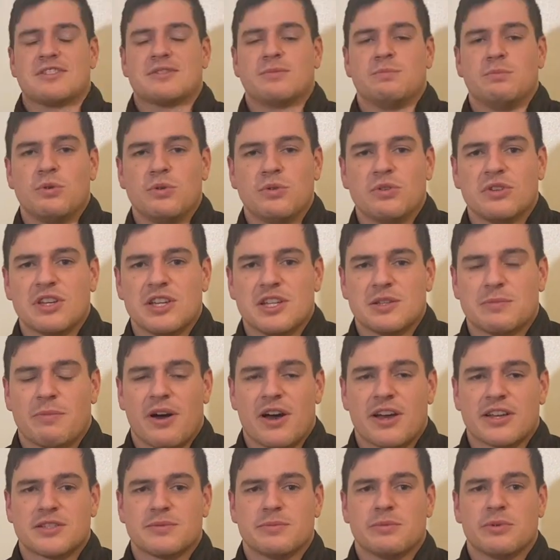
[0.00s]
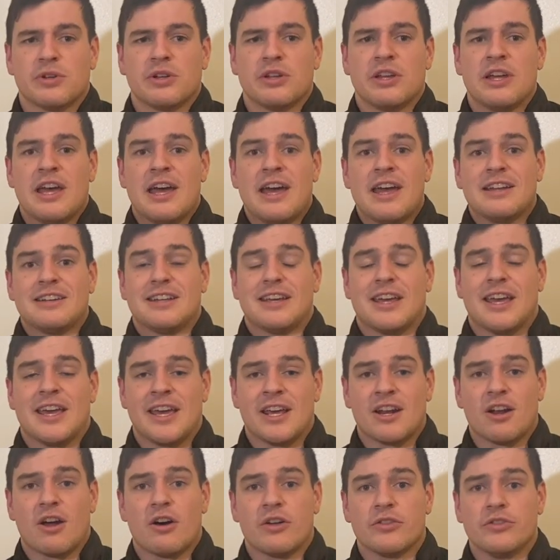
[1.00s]
smoothly as possible, to
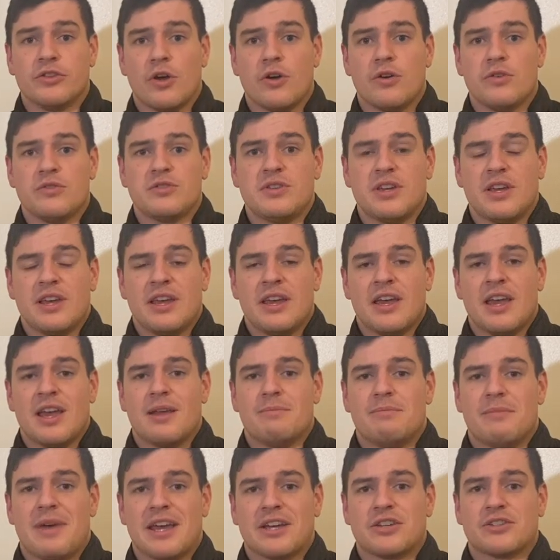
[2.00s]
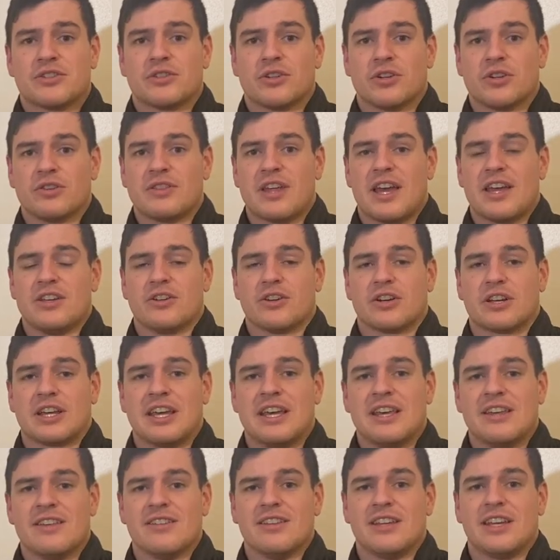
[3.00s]
hit all those and make sure that you're
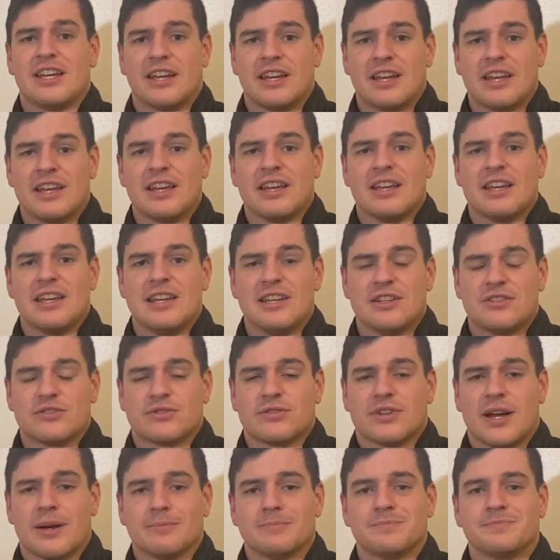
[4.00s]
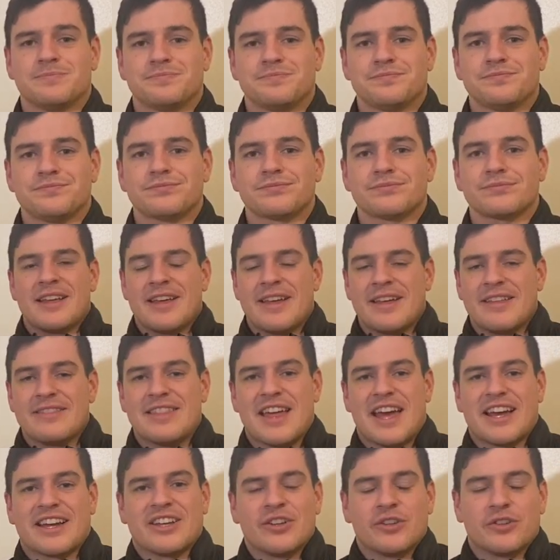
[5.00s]
killing each rep.
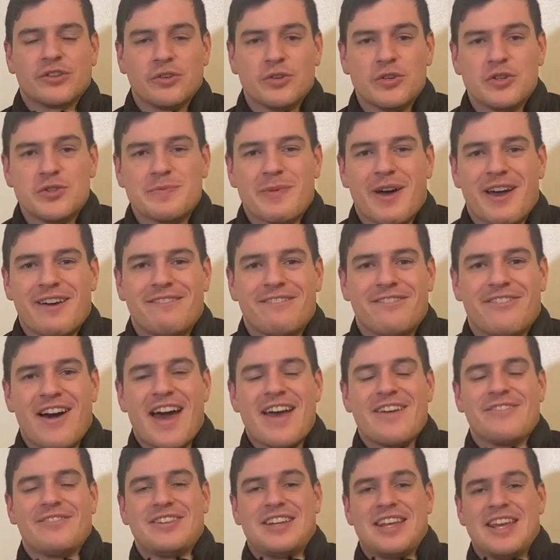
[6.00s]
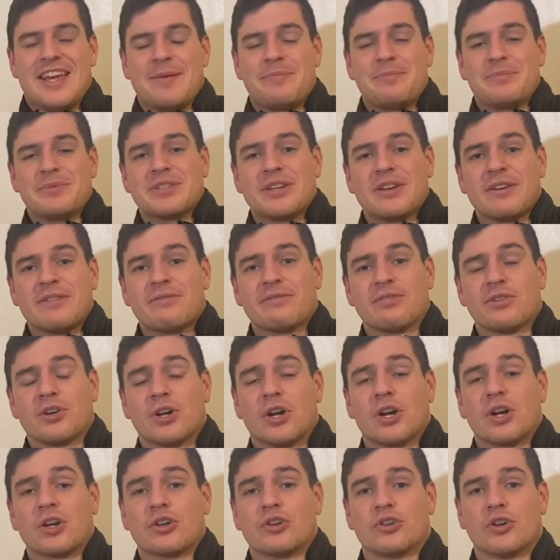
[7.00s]
That concludes my 5 tips
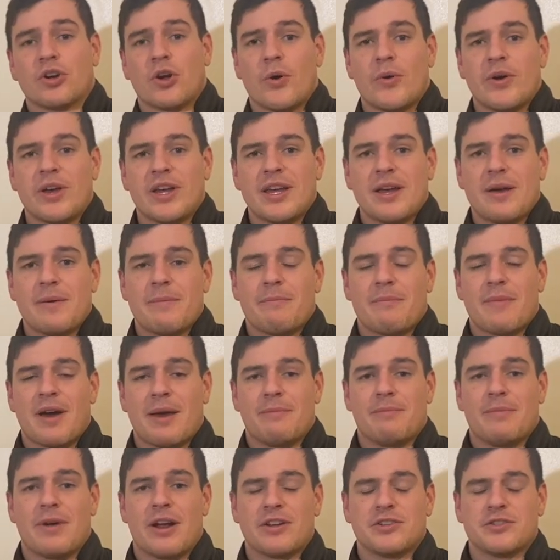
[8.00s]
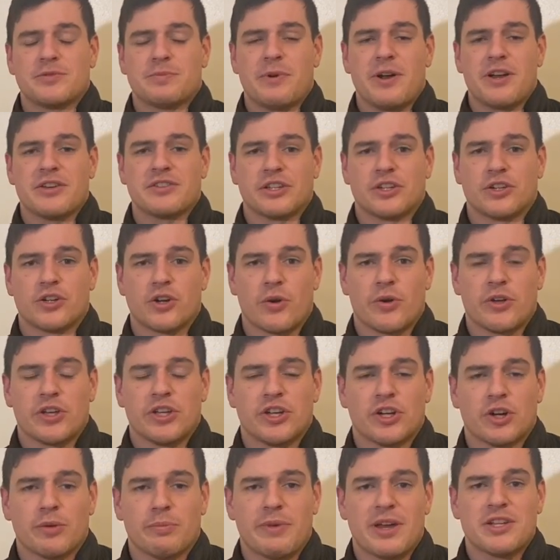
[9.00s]
for growing my bench press and growing
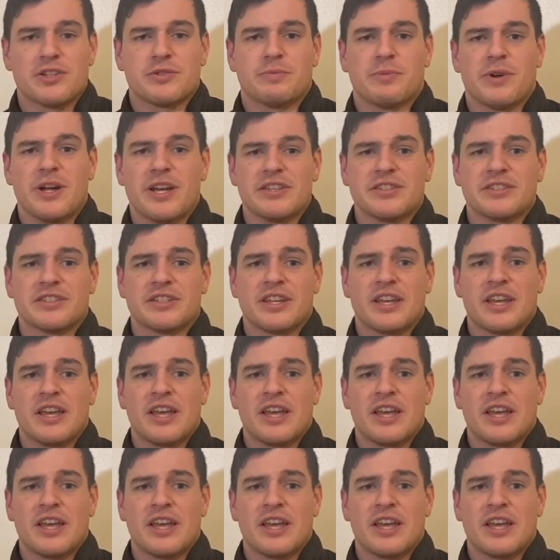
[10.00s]
your bench press.